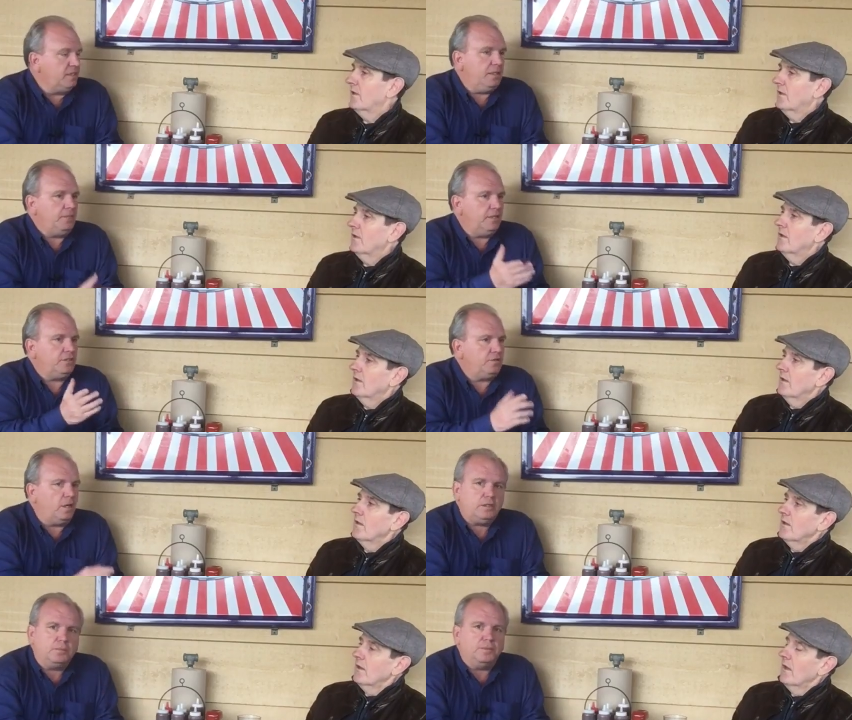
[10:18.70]
Speaker 1: seemed
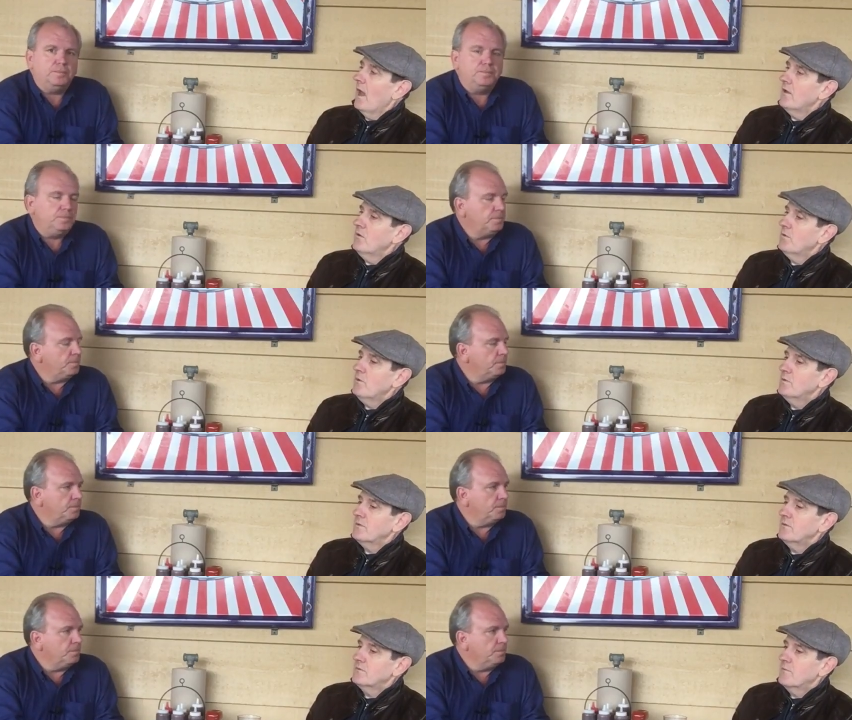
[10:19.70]
indestructible. I
Speaker 2: knew he was
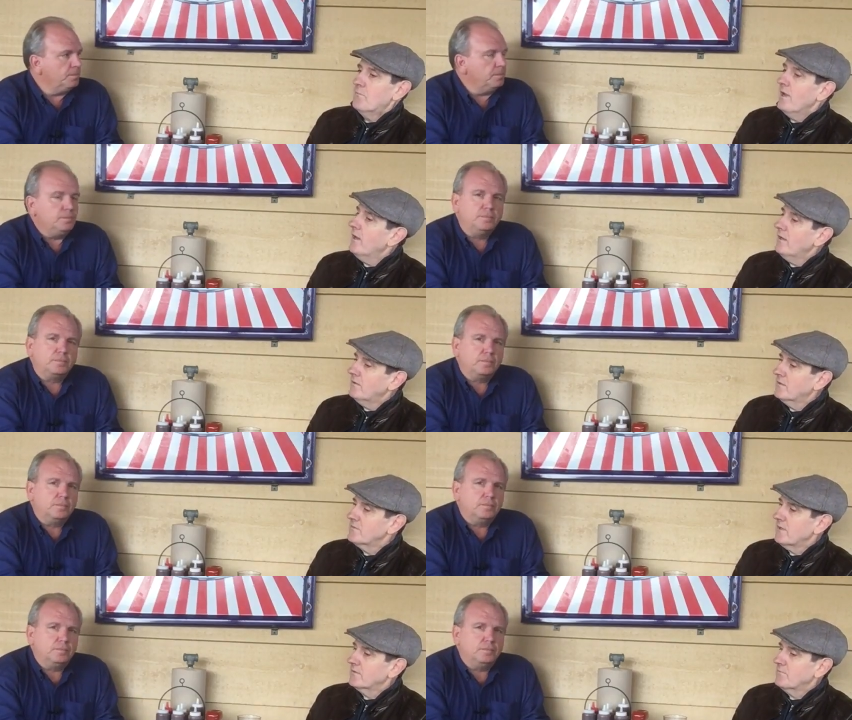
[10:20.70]
in some pain
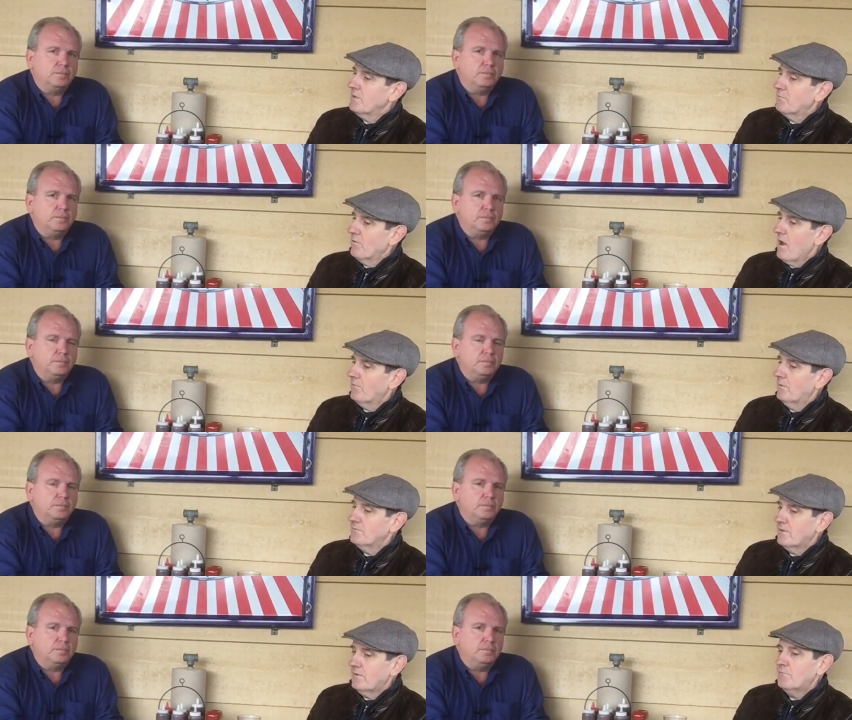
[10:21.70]
because he had some hip
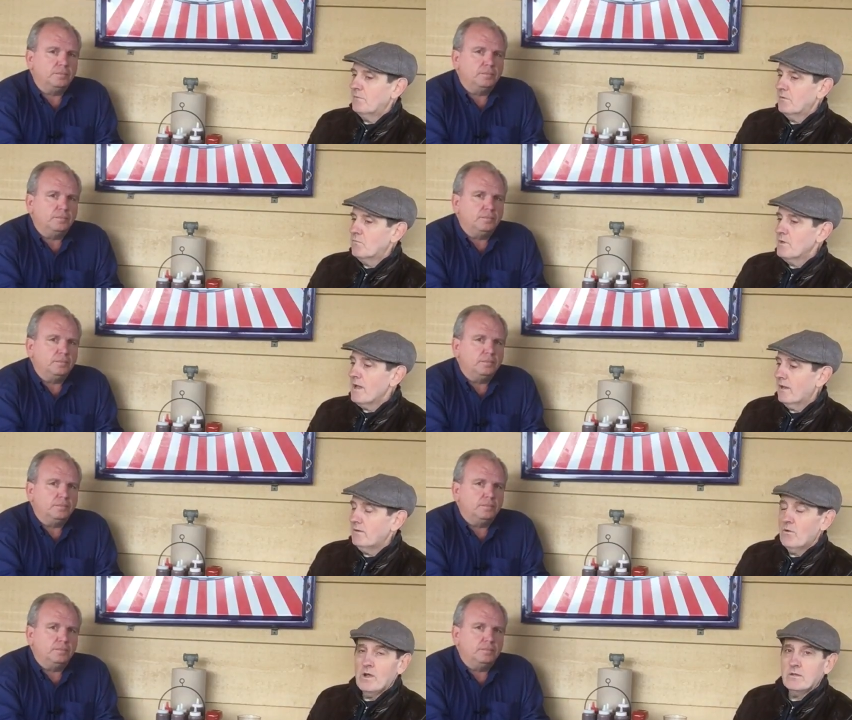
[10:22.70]
problems, and but we
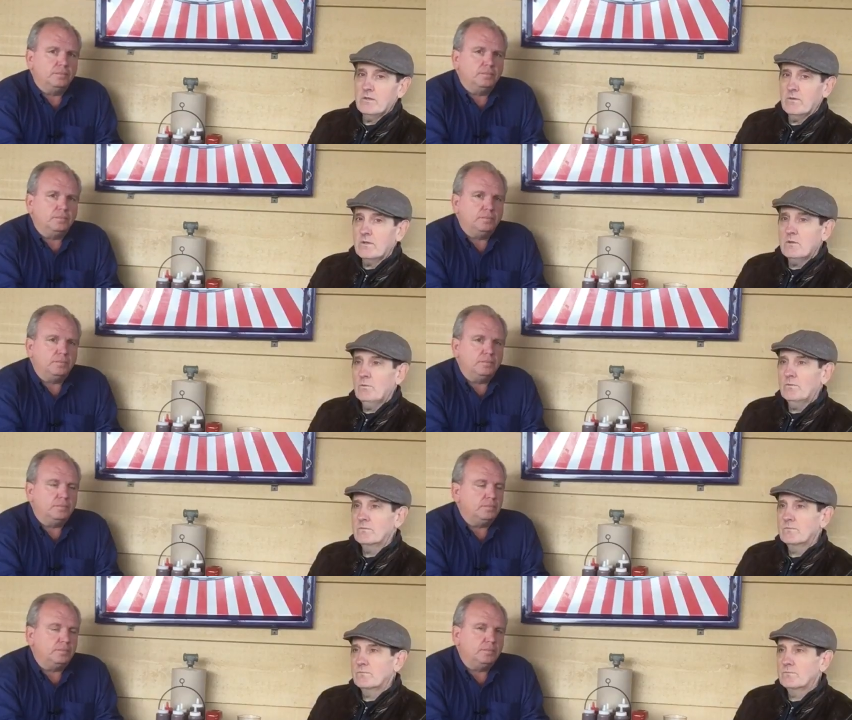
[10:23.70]
had no idea that he
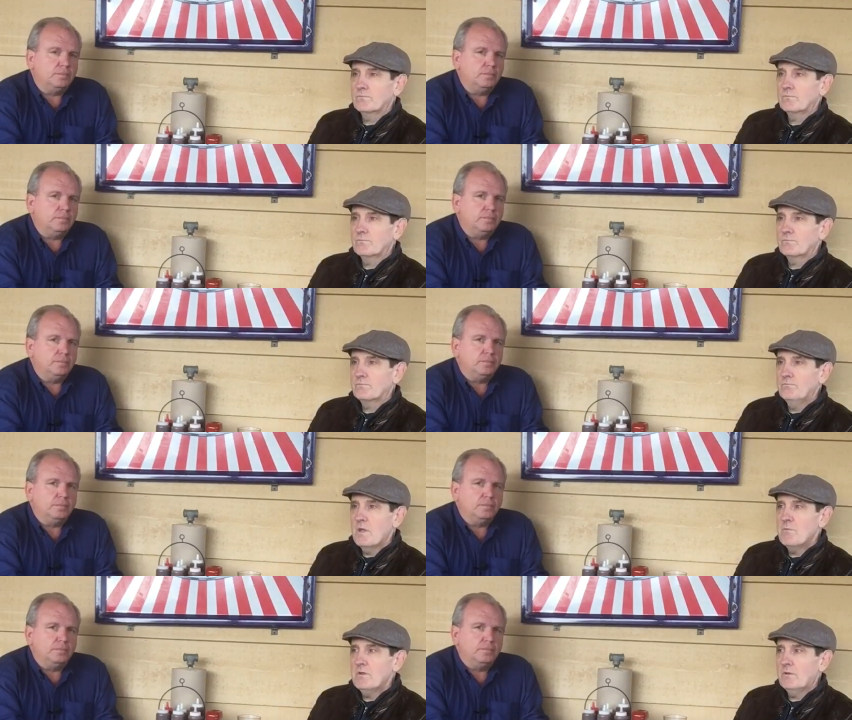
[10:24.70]
was
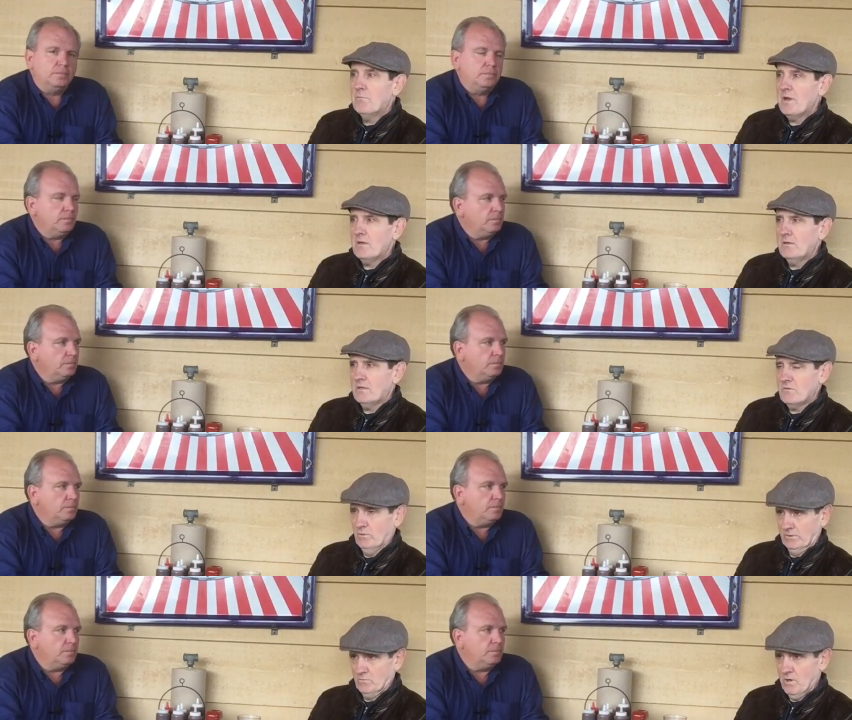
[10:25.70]
maybe in the pain that he
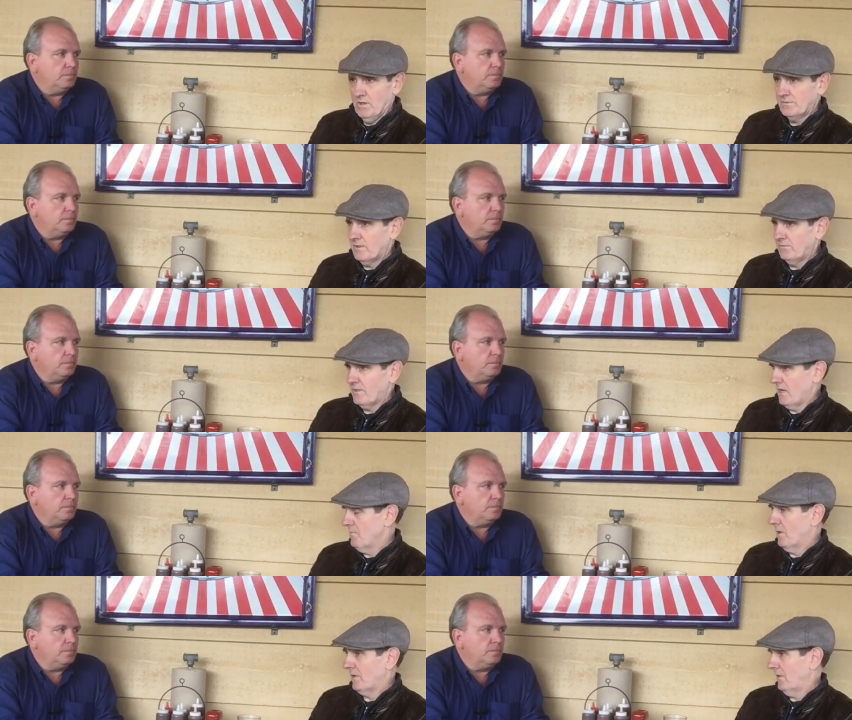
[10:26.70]
really was. I don't think
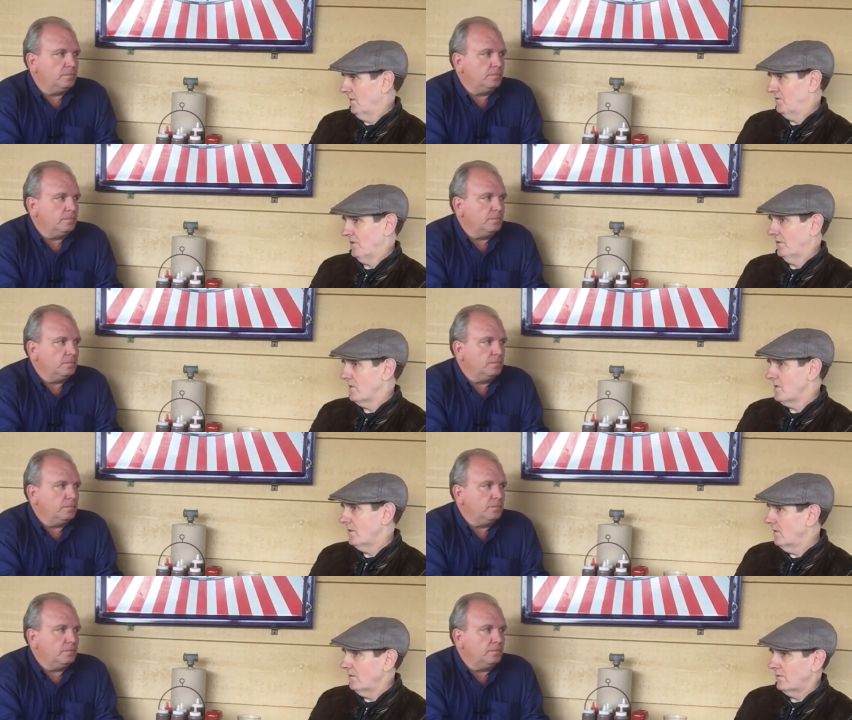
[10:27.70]
anybody did. Sheila you
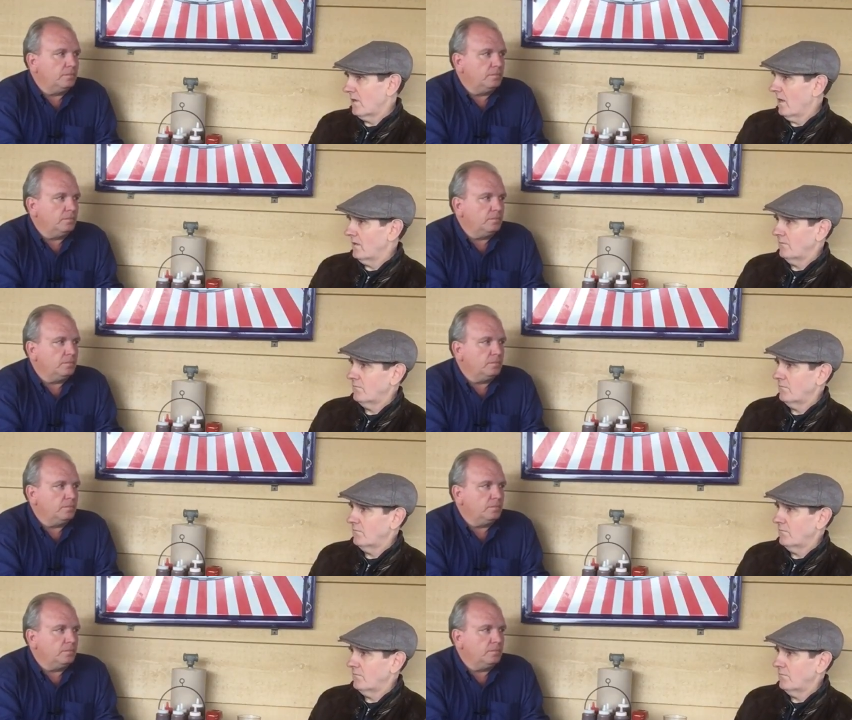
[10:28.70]
didn't. I